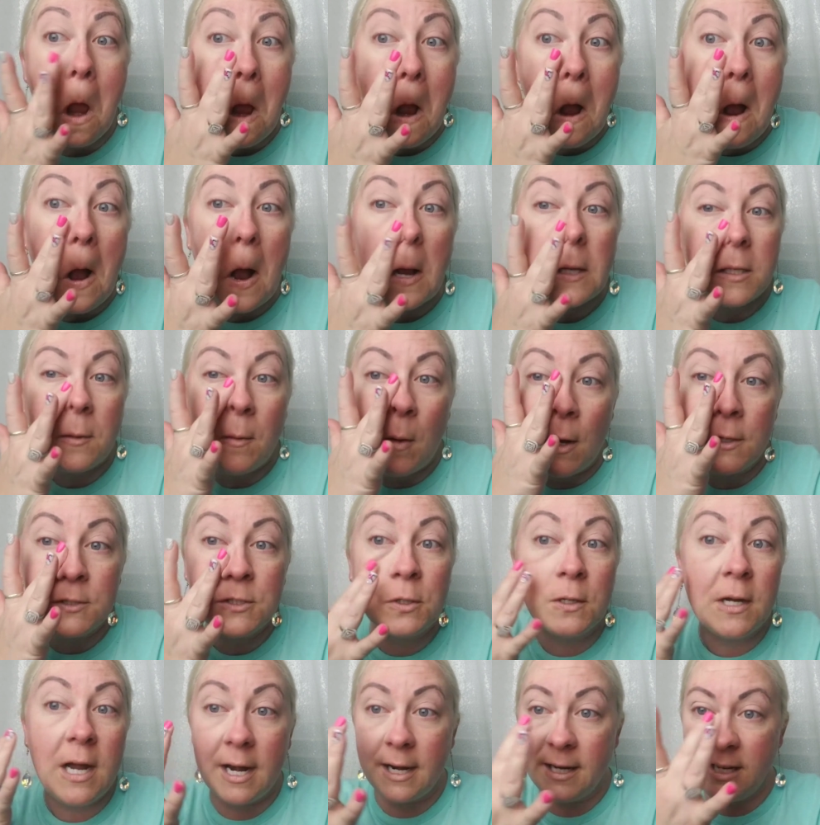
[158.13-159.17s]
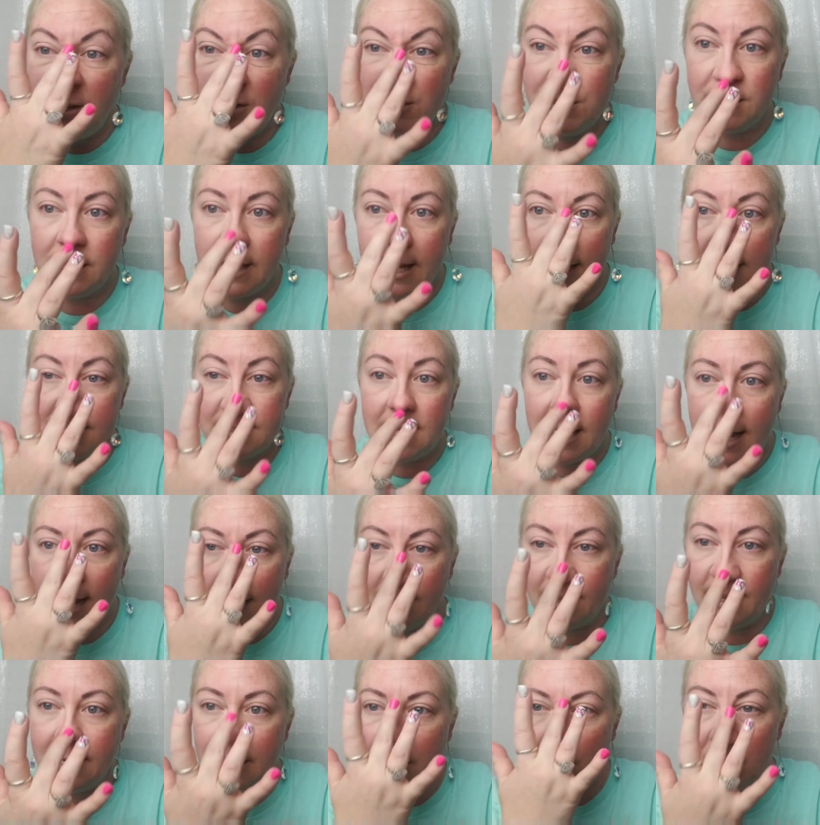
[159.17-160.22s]
because I'm also kind of using it as a
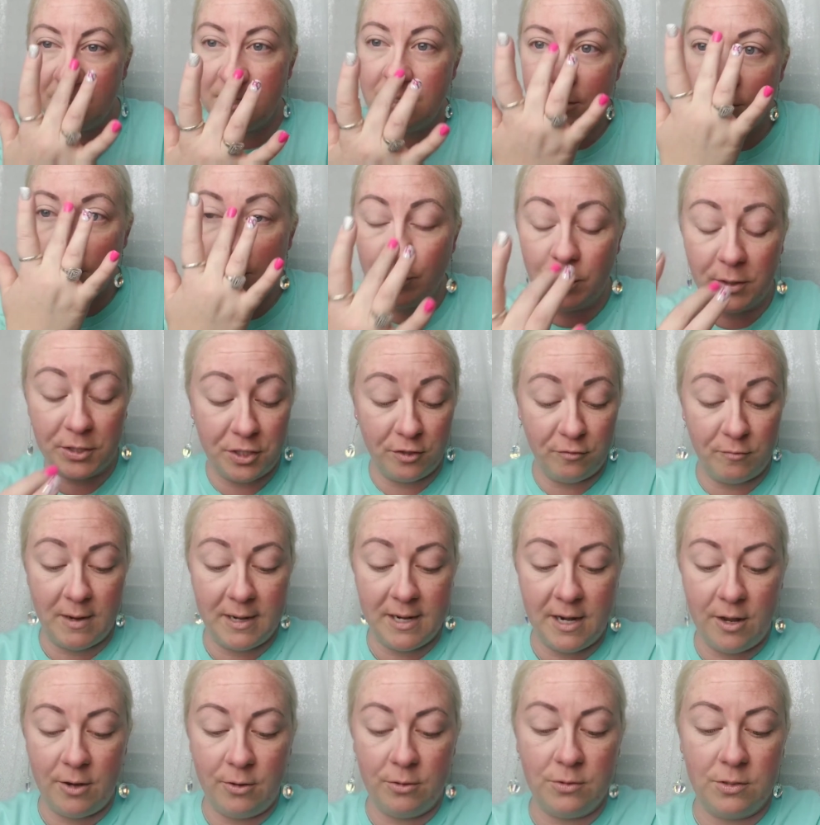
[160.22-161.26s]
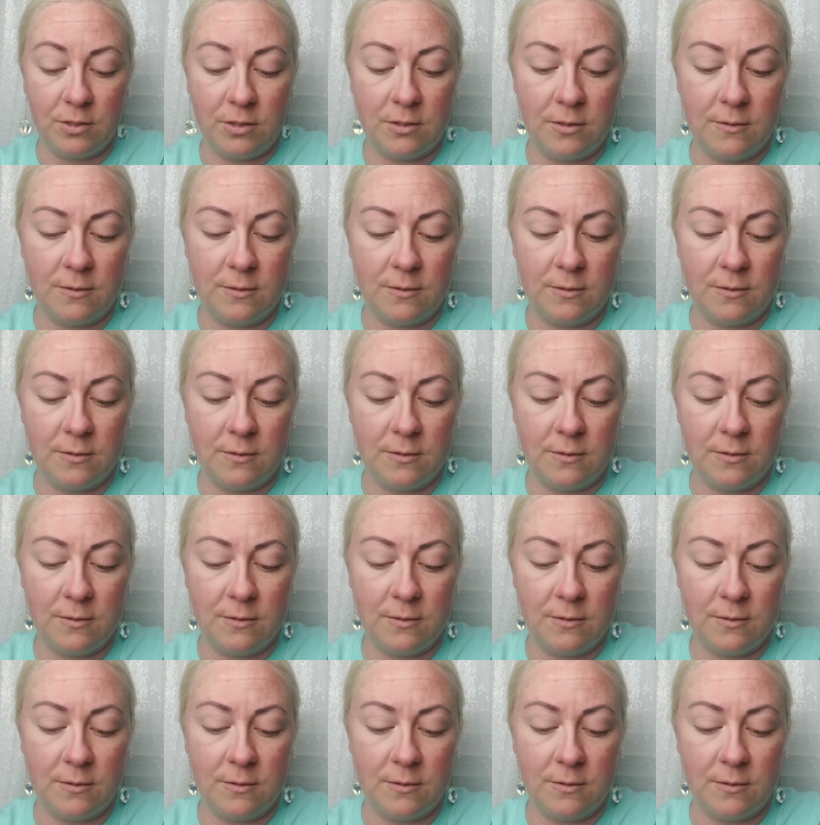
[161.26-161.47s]
highlight. I'm going to do the bridge of my nose.